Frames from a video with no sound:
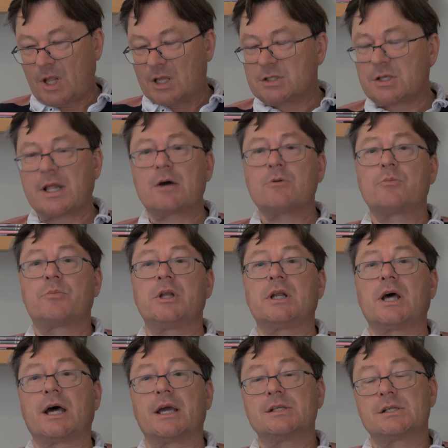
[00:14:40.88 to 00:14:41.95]
So that would be
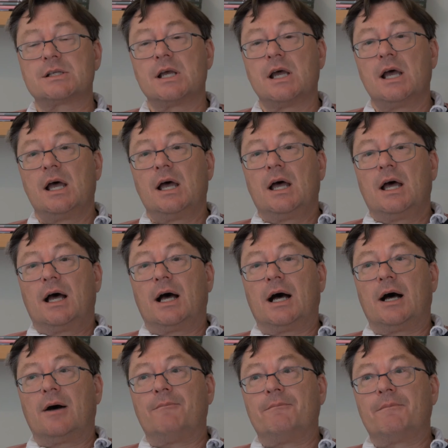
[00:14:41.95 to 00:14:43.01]
nice.
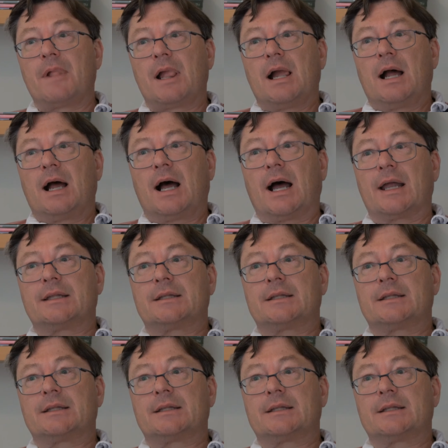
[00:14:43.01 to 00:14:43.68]
I